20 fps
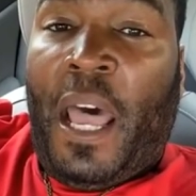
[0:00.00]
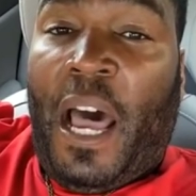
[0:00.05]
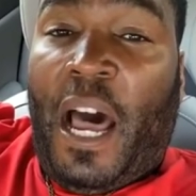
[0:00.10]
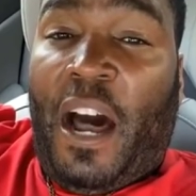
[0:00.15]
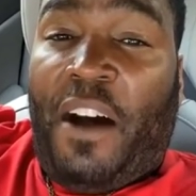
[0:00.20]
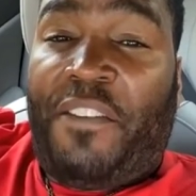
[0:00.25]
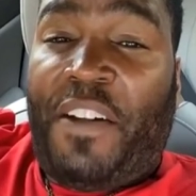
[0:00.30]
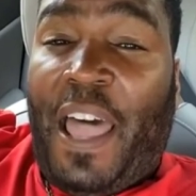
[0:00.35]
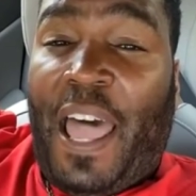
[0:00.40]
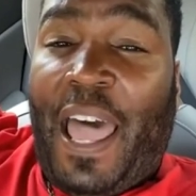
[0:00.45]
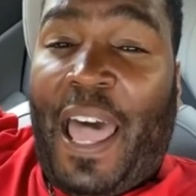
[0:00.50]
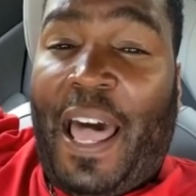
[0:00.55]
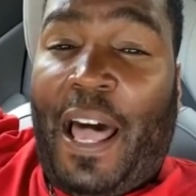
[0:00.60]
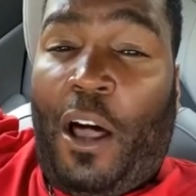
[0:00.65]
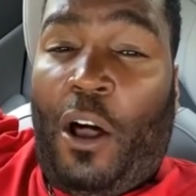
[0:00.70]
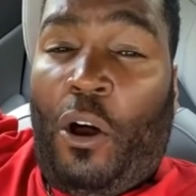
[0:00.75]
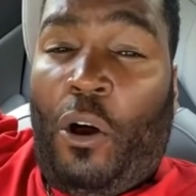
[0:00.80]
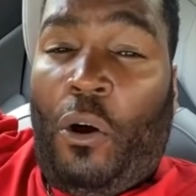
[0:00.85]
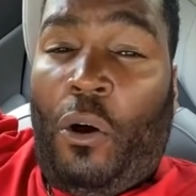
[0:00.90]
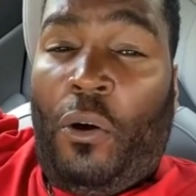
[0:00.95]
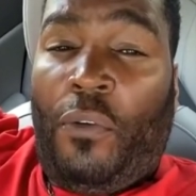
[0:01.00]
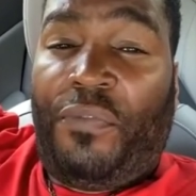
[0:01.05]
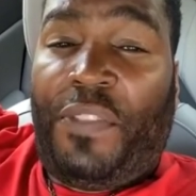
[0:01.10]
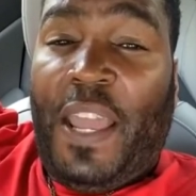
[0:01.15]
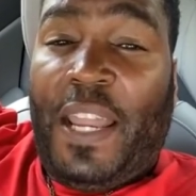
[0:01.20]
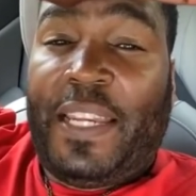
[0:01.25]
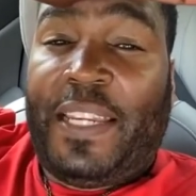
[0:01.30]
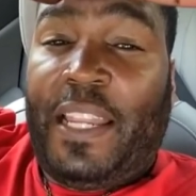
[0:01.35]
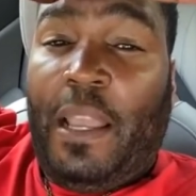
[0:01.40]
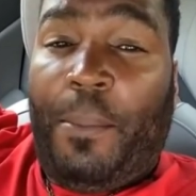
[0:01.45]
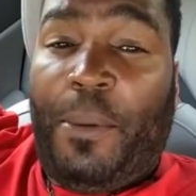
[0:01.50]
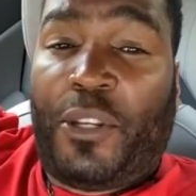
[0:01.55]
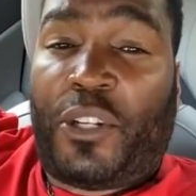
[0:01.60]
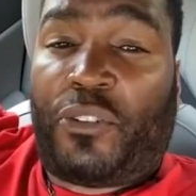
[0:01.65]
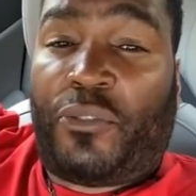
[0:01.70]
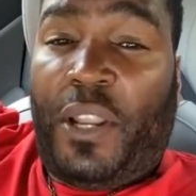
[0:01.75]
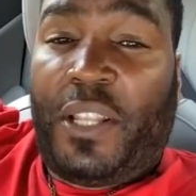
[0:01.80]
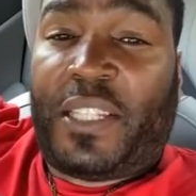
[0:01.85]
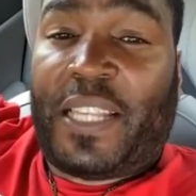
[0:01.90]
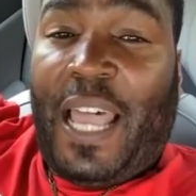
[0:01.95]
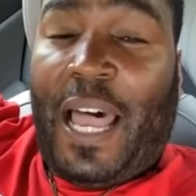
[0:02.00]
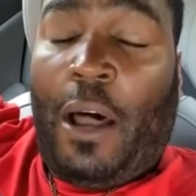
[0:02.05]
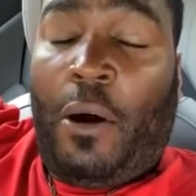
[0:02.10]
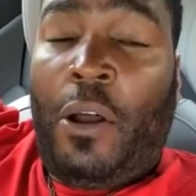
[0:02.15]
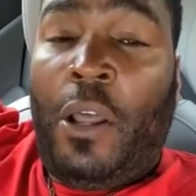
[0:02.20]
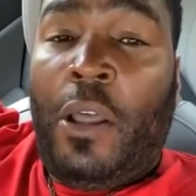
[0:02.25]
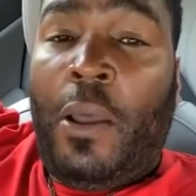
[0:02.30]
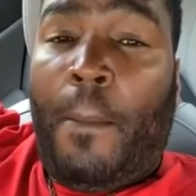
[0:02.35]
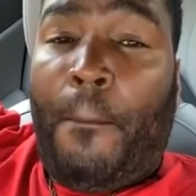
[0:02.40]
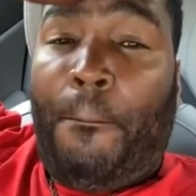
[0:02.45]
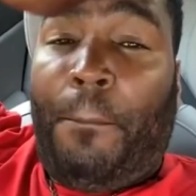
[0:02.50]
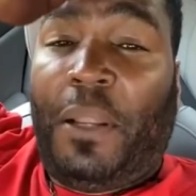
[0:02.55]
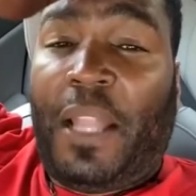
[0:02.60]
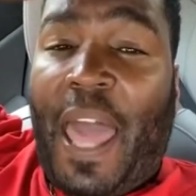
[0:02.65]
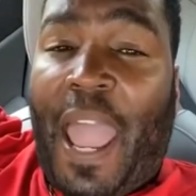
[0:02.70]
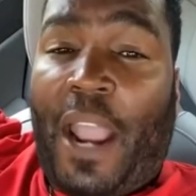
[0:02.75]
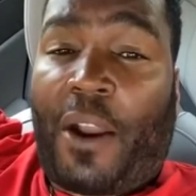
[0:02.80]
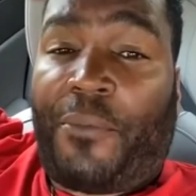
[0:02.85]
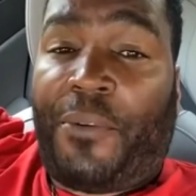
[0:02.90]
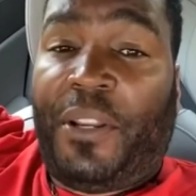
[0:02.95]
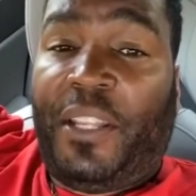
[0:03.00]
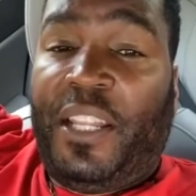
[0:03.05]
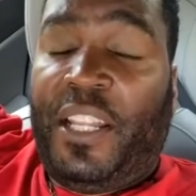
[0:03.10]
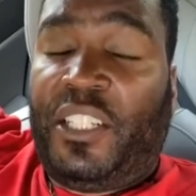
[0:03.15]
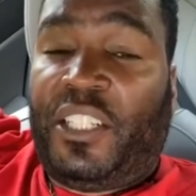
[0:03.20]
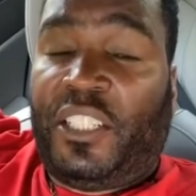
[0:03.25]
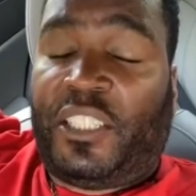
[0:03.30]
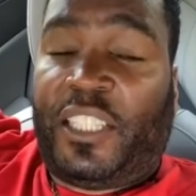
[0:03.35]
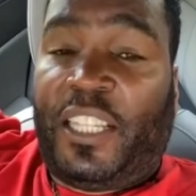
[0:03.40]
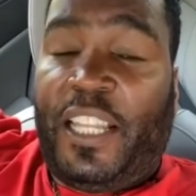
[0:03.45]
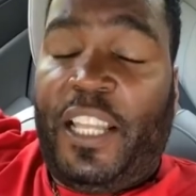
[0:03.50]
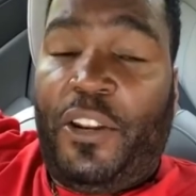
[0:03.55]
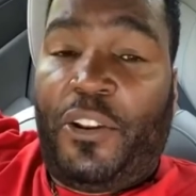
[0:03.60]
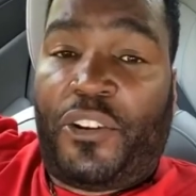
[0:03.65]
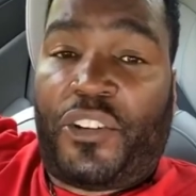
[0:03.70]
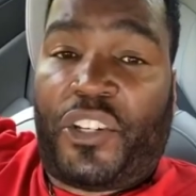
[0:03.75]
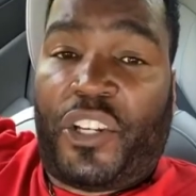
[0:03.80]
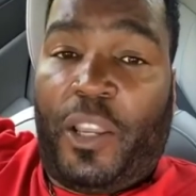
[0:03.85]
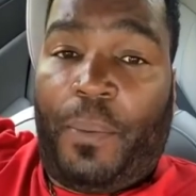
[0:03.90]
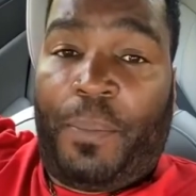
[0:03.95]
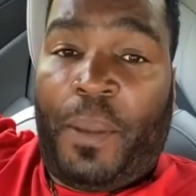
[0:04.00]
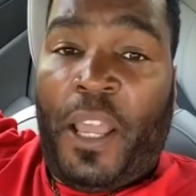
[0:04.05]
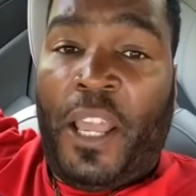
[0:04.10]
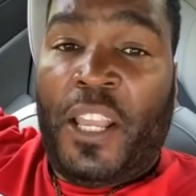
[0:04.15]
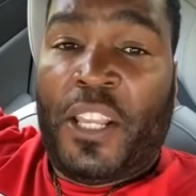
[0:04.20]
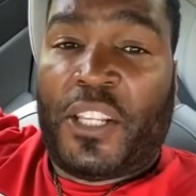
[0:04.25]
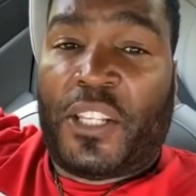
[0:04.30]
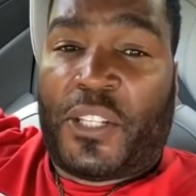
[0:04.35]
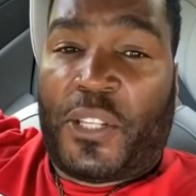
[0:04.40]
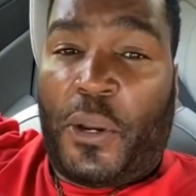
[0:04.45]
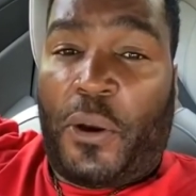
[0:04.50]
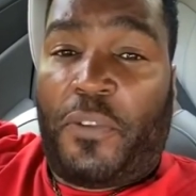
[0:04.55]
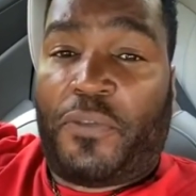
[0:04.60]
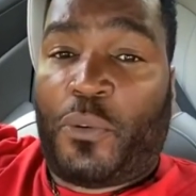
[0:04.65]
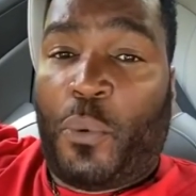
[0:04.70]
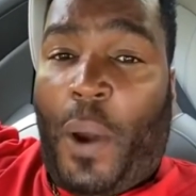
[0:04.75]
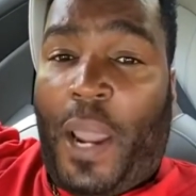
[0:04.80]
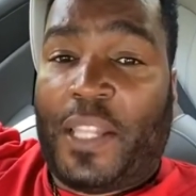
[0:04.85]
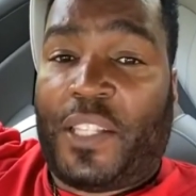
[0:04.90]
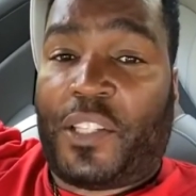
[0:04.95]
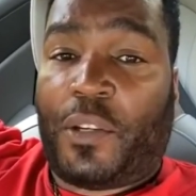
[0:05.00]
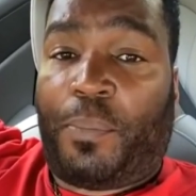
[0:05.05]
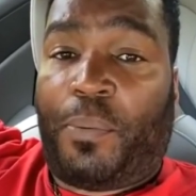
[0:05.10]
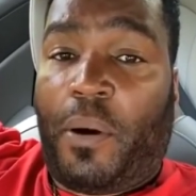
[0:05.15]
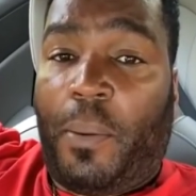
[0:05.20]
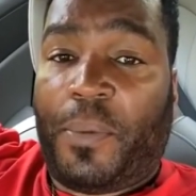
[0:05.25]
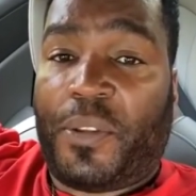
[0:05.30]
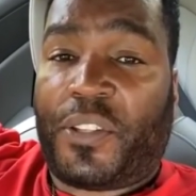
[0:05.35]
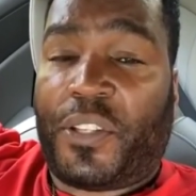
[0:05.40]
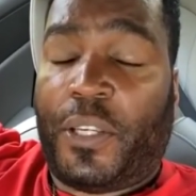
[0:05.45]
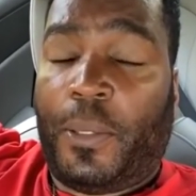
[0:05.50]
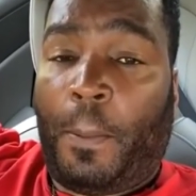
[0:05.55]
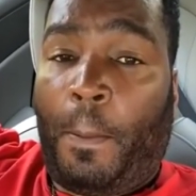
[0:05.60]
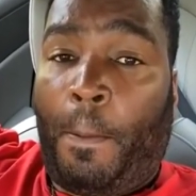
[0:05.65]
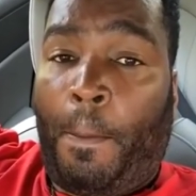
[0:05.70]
of how that demonstrates how black religious leadership serves white supremacy.